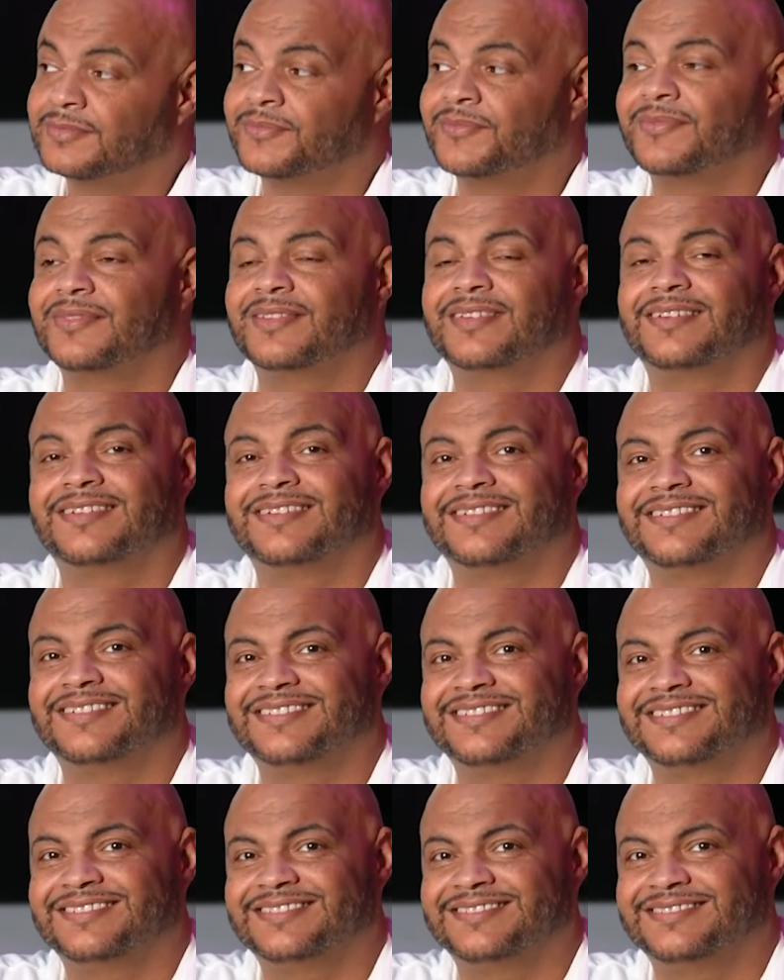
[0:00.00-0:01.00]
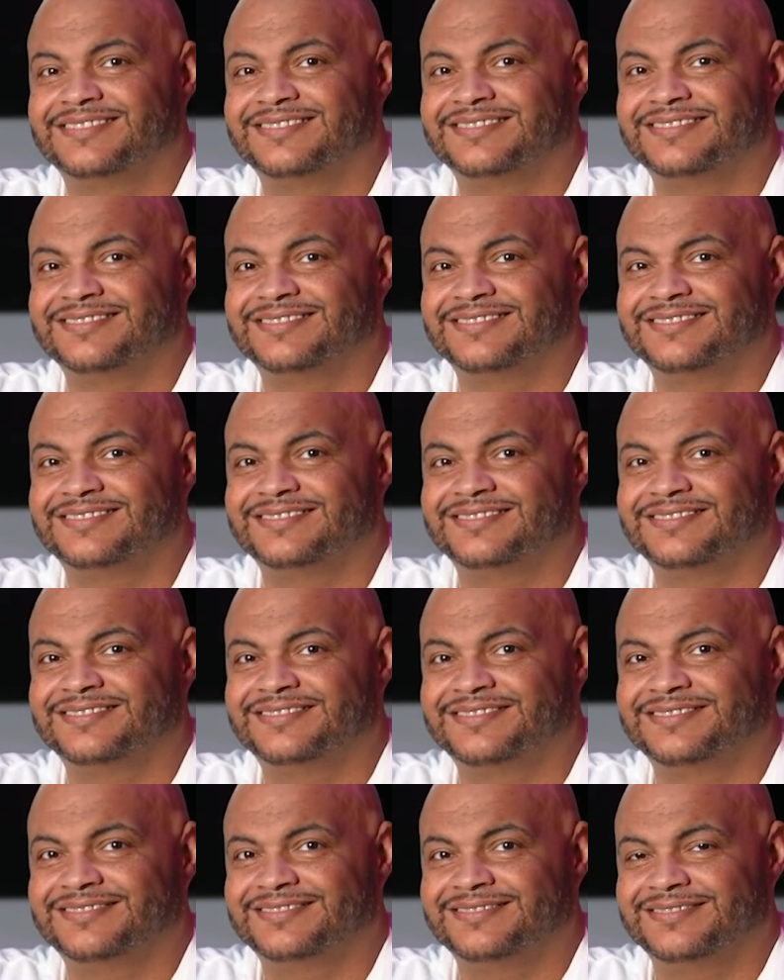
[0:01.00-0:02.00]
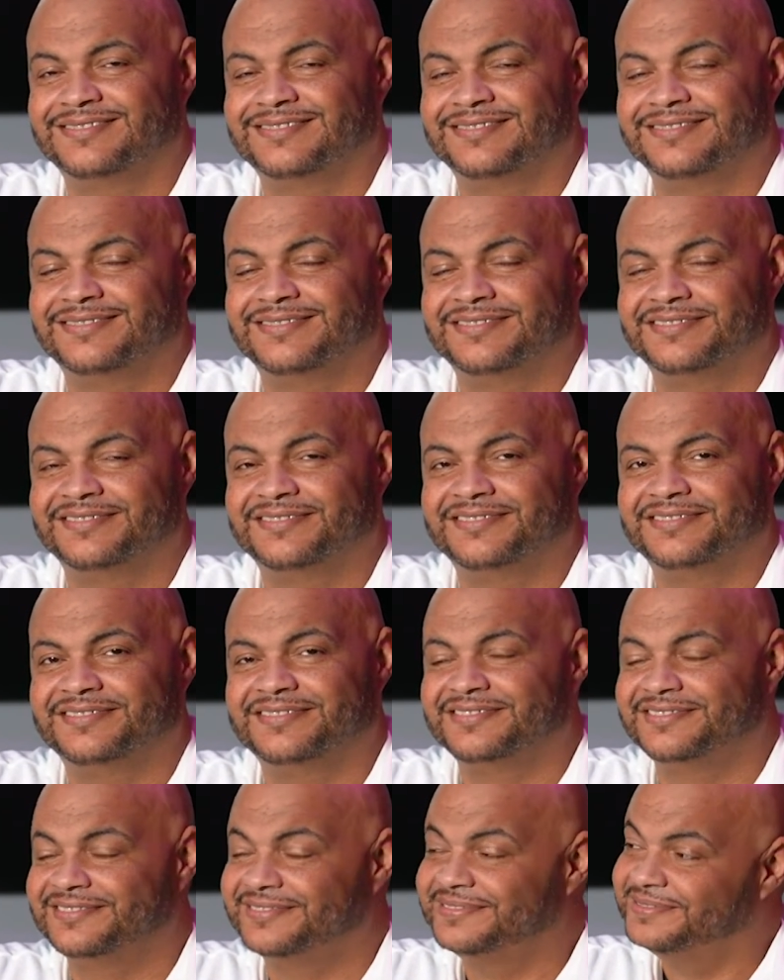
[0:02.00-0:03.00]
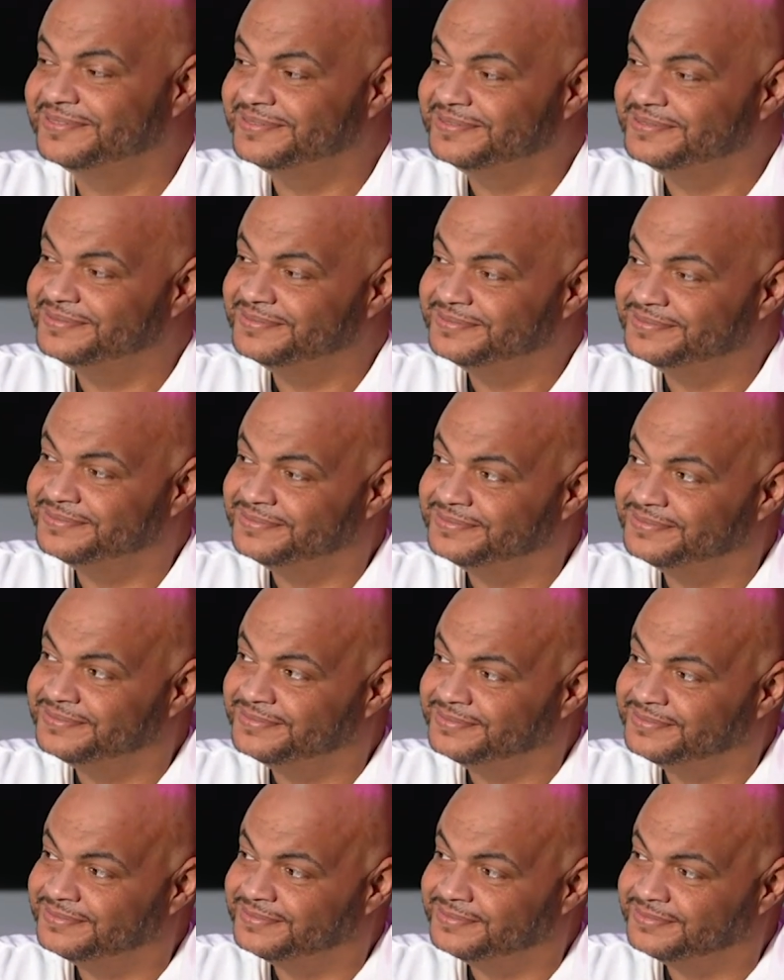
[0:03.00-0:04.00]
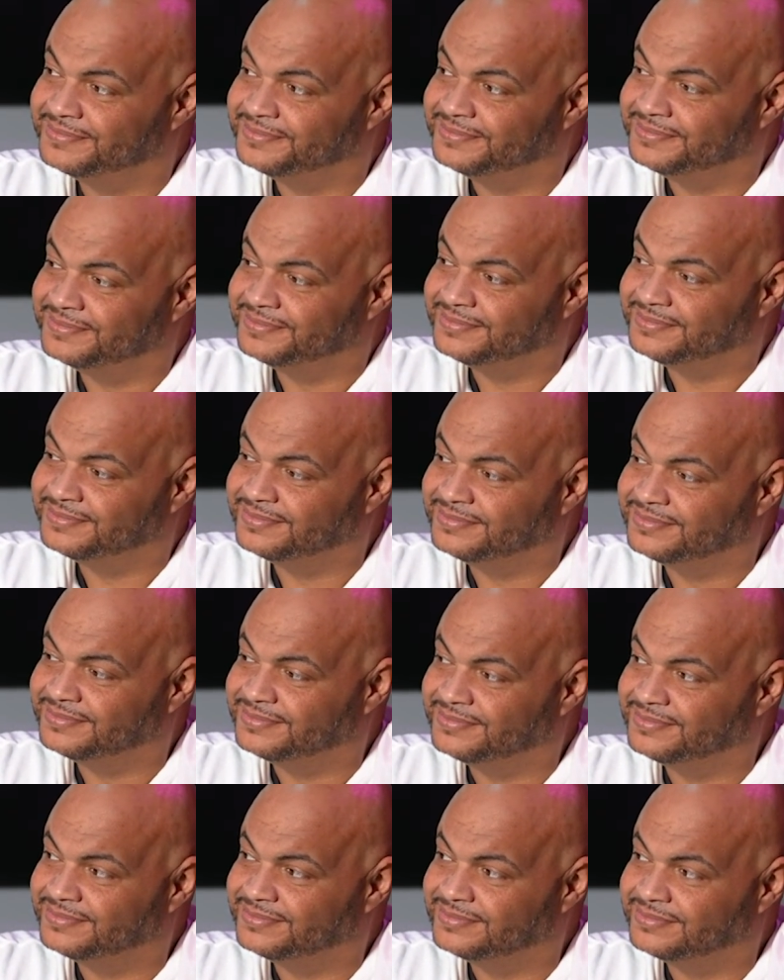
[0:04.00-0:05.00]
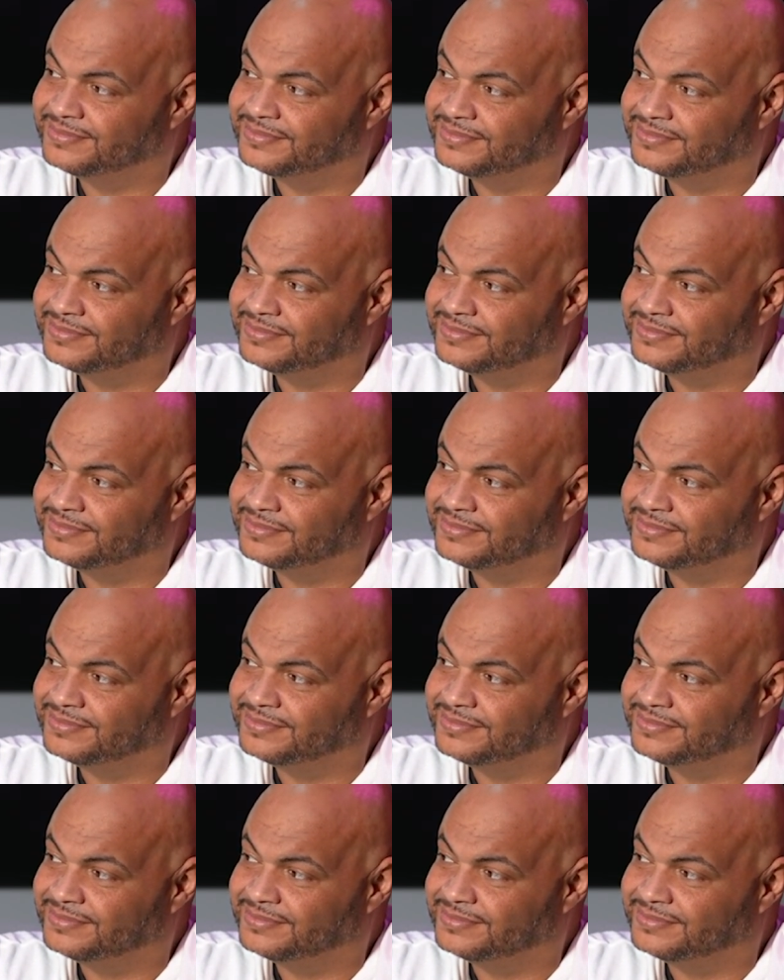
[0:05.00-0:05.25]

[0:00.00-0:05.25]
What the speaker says: No words are spoken by the person on screen.